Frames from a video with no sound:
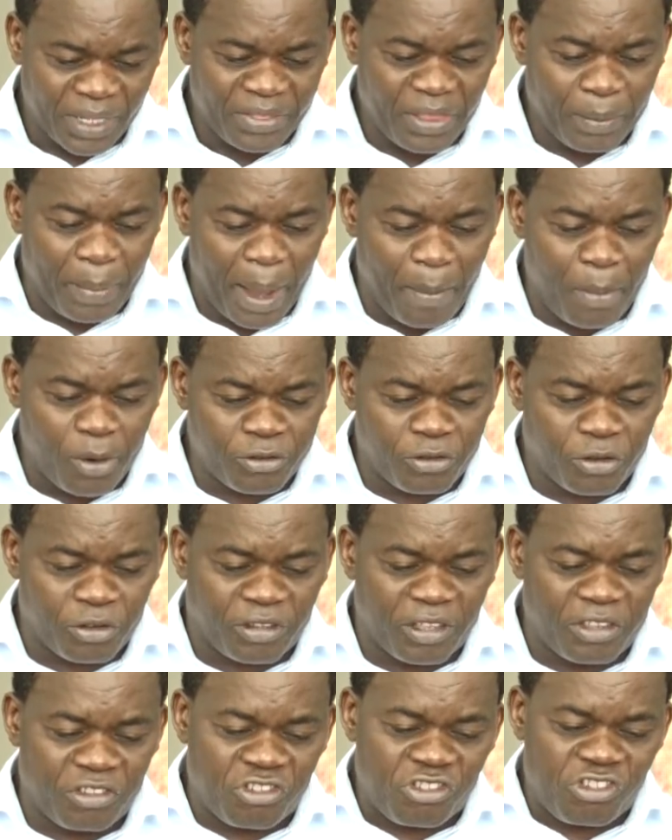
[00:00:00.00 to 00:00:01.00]
The Bible also
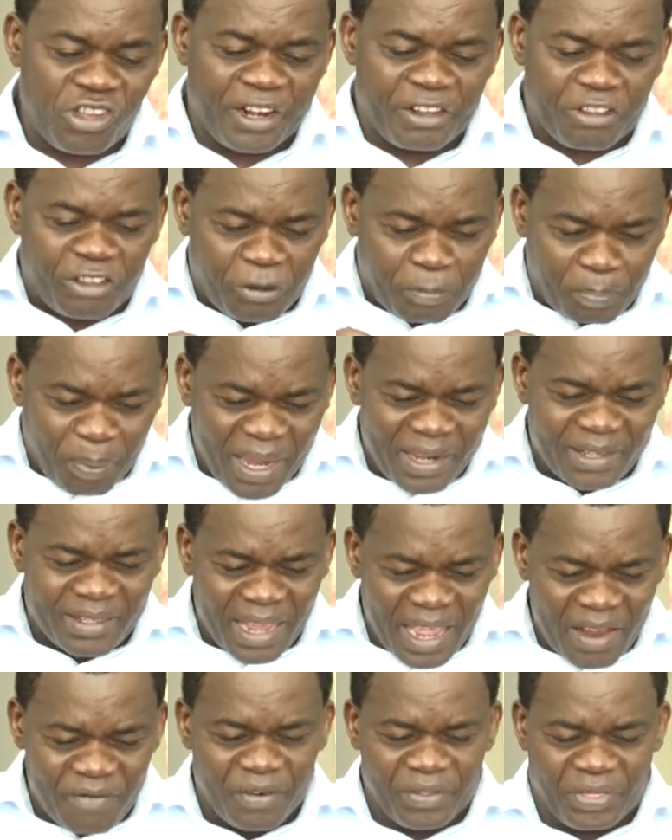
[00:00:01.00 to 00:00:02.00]
says she had spent
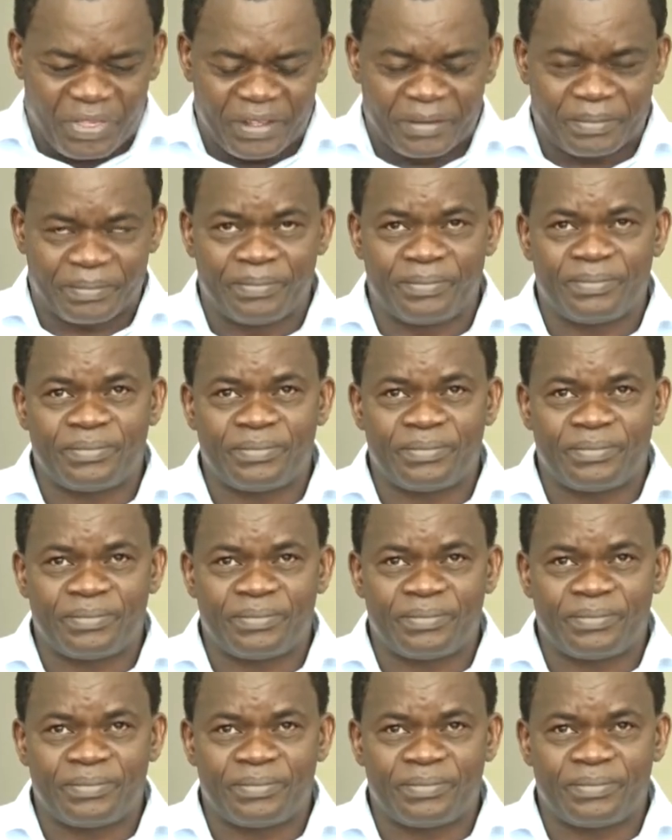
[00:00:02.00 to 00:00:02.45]
everything,